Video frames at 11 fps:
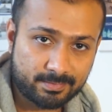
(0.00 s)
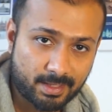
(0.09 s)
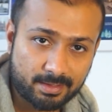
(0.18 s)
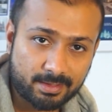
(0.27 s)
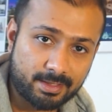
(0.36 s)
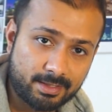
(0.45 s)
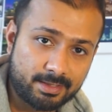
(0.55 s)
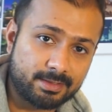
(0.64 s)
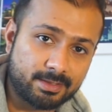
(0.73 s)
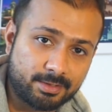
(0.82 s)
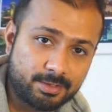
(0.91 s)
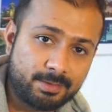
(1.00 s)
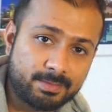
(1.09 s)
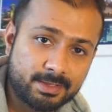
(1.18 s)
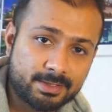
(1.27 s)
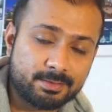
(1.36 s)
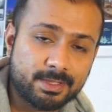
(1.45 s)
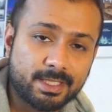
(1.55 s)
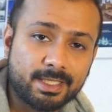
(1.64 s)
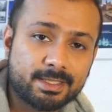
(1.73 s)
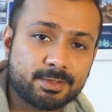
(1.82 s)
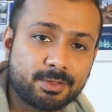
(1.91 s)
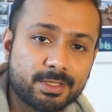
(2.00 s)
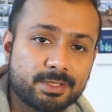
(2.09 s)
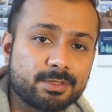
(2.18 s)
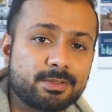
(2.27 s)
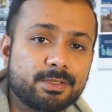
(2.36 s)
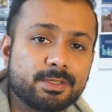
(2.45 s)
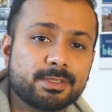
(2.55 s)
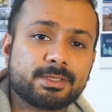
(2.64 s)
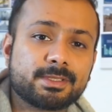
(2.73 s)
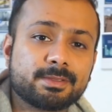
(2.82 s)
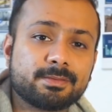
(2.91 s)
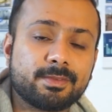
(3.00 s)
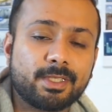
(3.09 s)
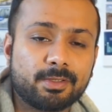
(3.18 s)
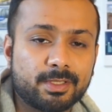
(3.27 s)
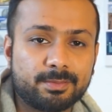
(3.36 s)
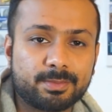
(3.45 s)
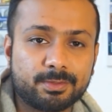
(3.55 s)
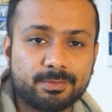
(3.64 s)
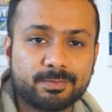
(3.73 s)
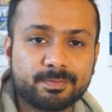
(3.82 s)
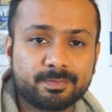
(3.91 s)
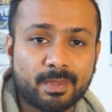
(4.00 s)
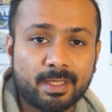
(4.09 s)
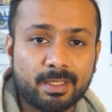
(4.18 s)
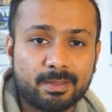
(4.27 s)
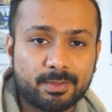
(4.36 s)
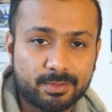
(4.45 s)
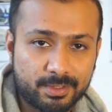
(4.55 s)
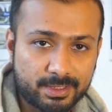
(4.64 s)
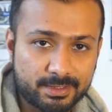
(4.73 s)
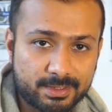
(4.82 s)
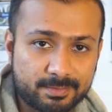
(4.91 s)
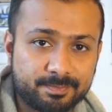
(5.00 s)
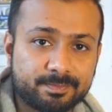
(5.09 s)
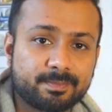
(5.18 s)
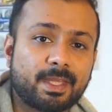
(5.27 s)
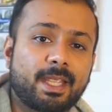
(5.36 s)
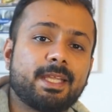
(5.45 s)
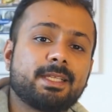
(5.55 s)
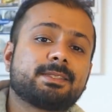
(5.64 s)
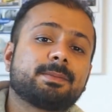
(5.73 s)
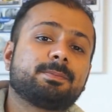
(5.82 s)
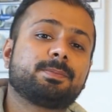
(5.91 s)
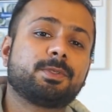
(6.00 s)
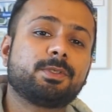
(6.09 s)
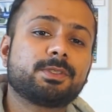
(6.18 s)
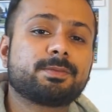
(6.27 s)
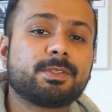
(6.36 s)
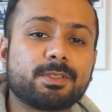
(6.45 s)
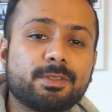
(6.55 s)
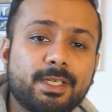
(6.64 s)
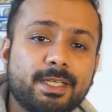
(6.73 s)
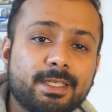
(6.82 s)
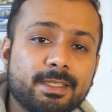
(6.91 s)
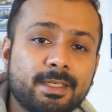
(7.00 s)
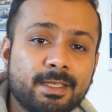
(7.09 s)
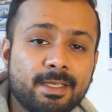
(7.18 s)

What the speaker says: are there. In the 3 months, you will get 22 euros without any proof for your internship. And suppose if you're going